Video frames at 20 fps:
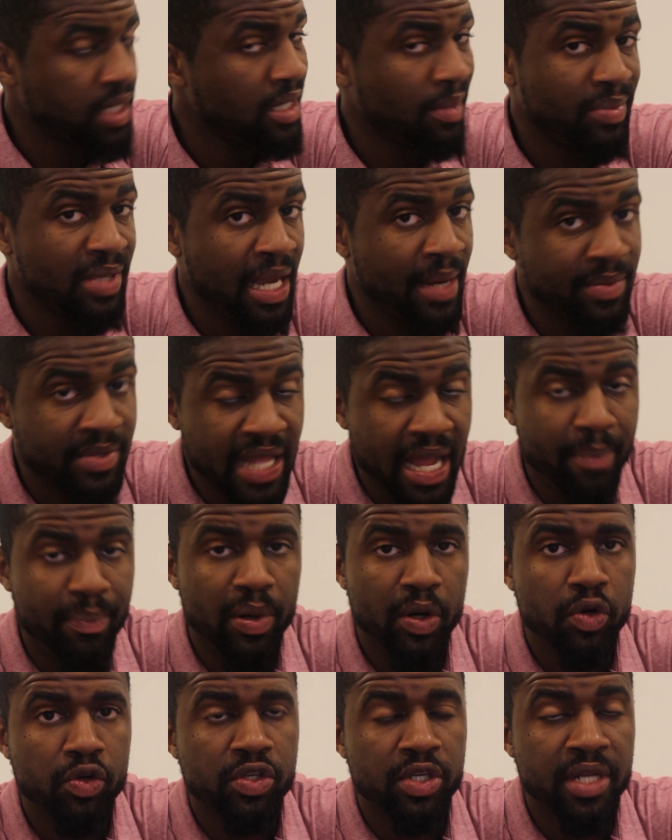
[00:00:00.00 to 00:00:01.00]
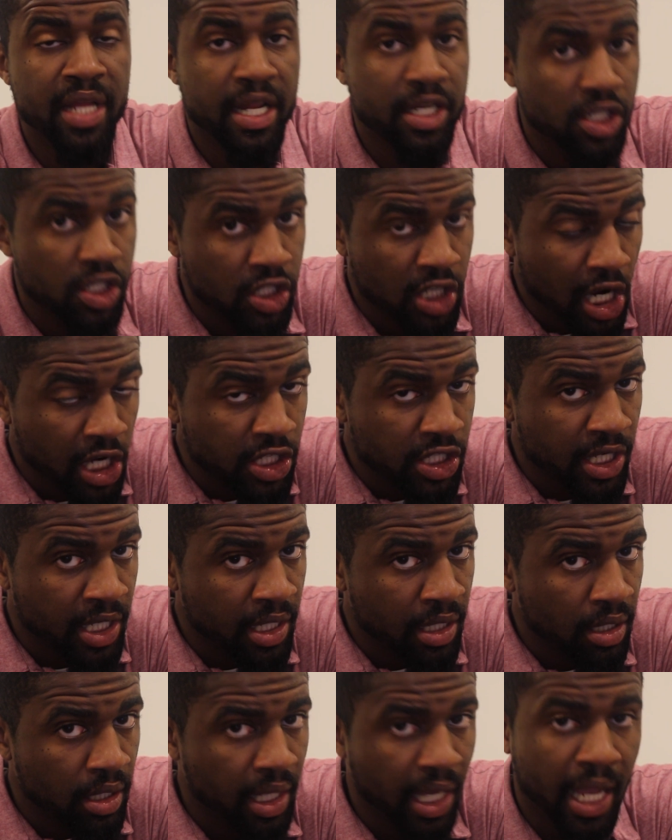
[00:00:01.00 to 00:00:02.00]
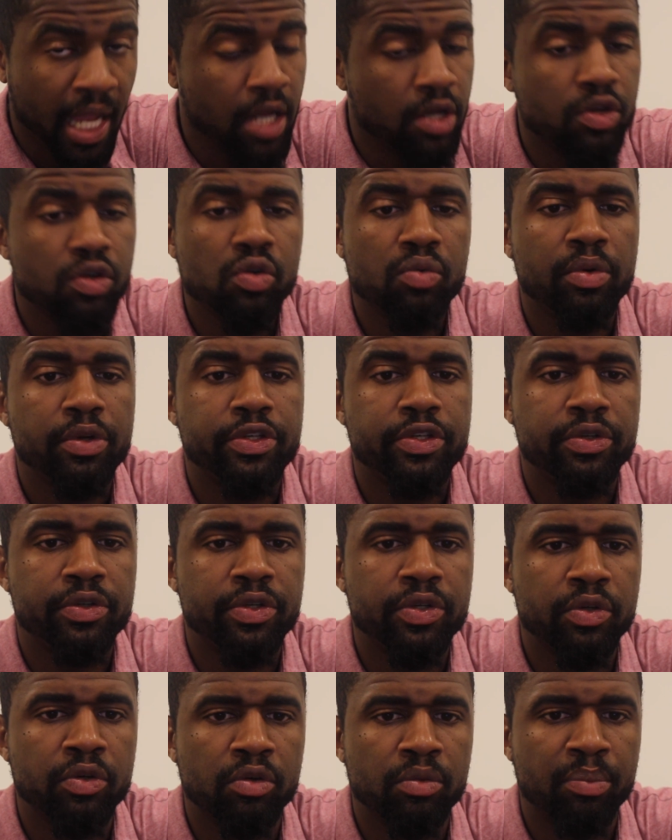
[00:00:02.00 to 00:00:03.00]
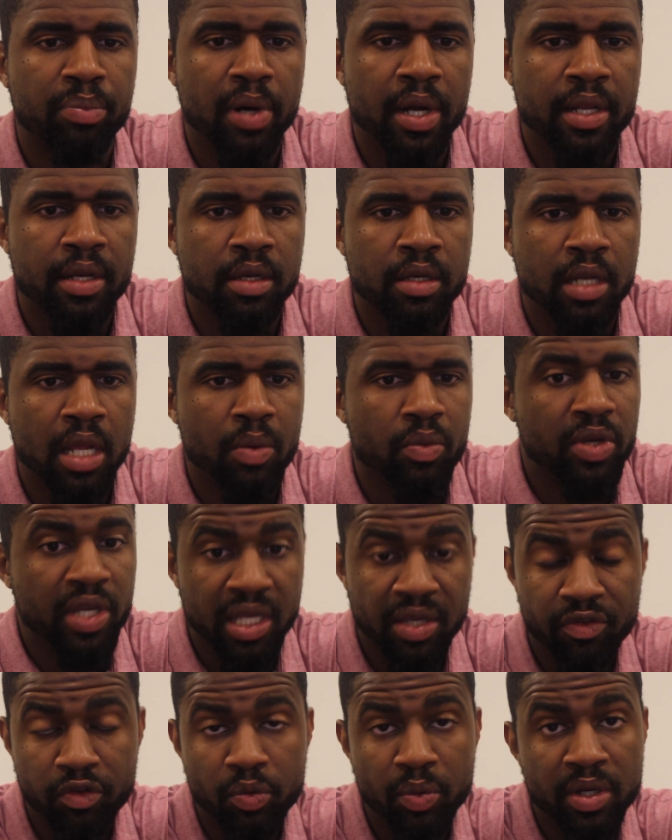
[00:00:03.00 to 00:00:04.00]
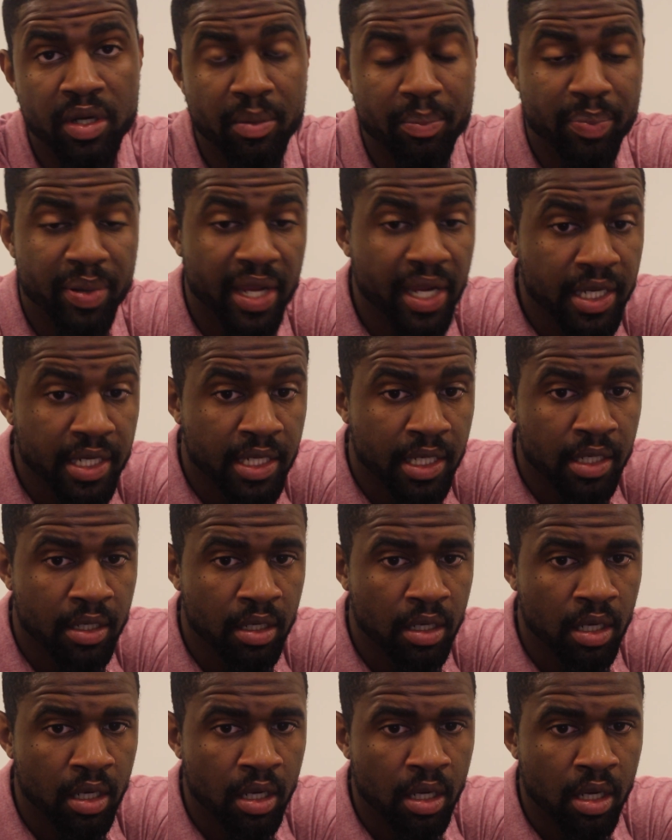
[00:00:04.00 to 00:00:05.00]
Sometimes that person that's judging can't do what you do, but they will give you an opinion